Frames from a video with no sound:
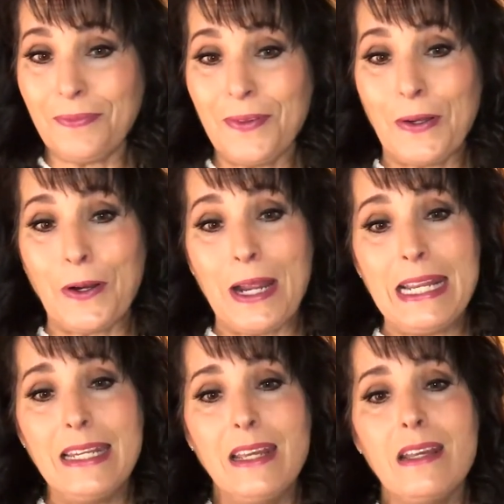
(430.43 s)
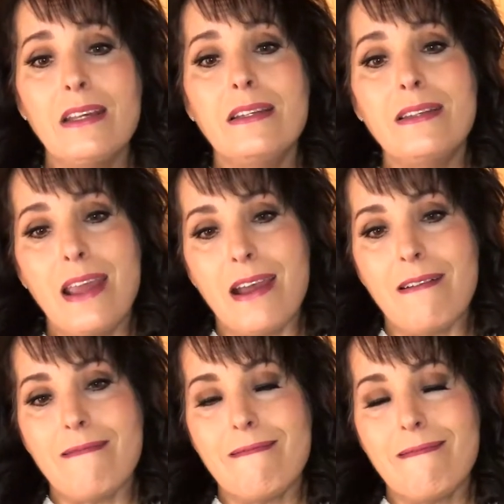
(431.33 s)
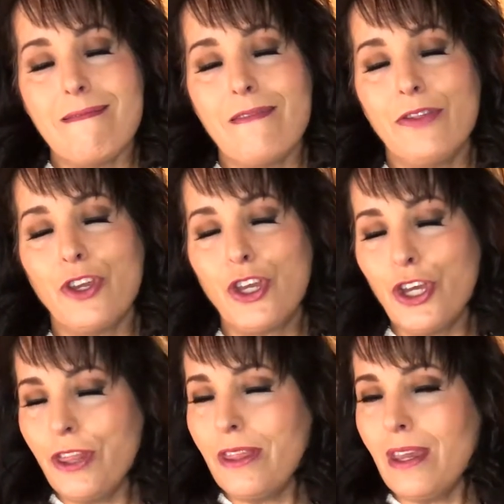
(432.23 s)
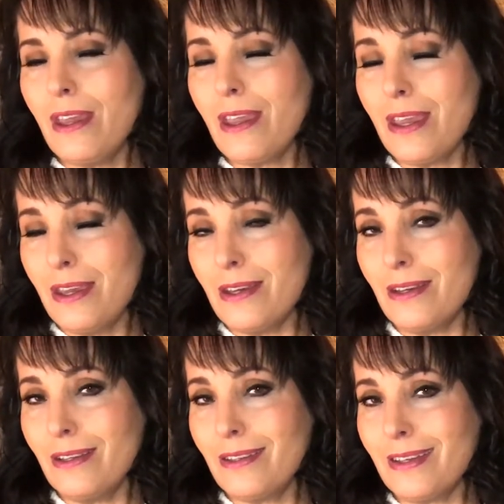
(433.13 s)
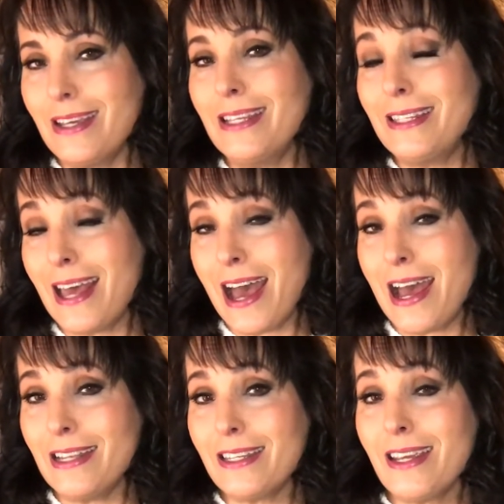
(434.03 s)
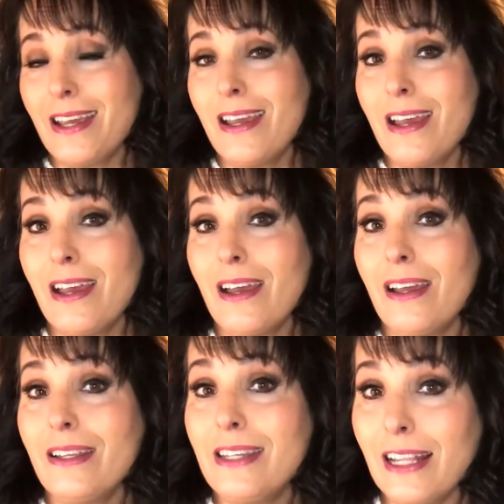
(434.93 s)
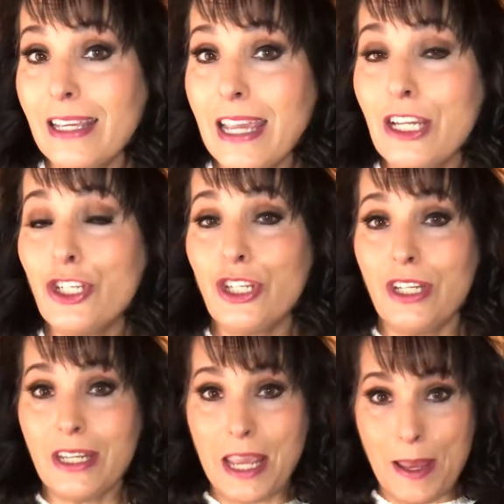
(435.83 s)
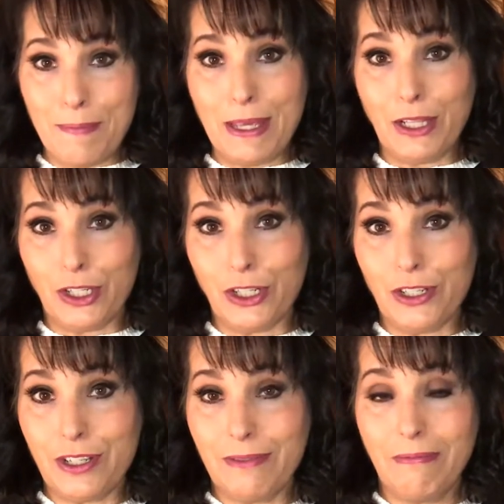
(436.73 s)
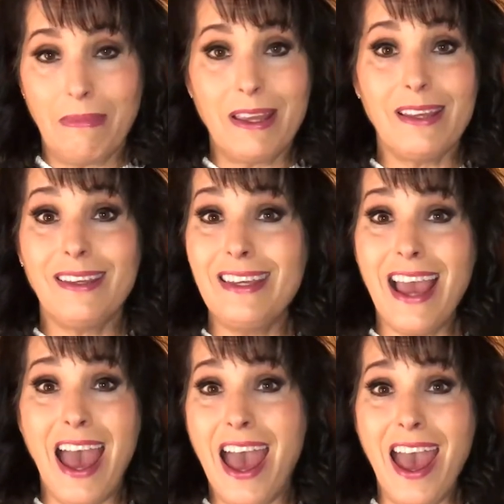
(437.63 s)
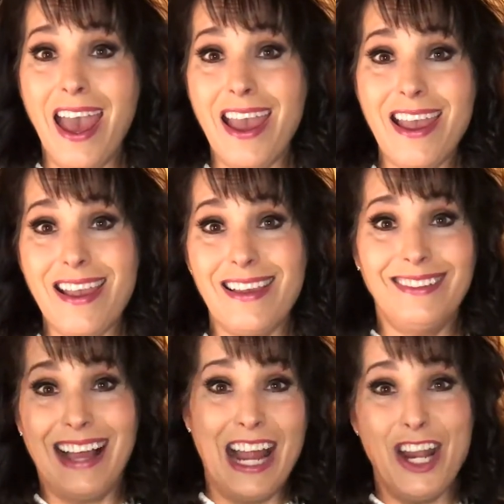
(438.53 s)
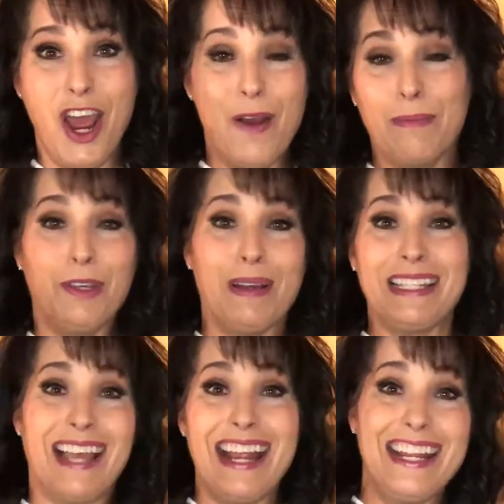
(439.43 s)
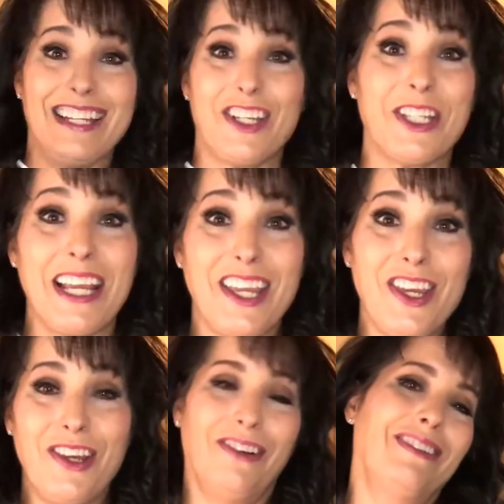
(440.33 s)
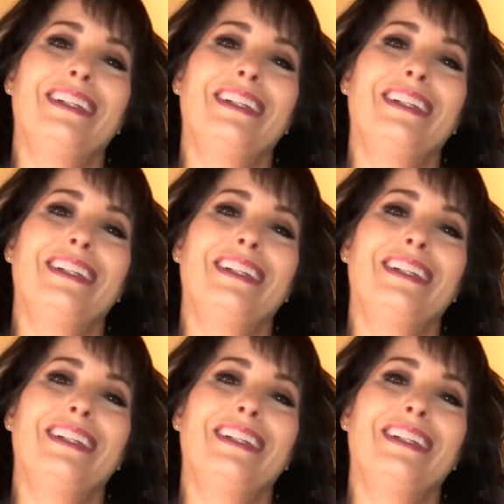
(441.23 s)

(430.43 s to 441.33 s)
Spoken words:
All right? Now, the good thing is that delegation can be learned. Yay! I know, I'm so excited, just like you.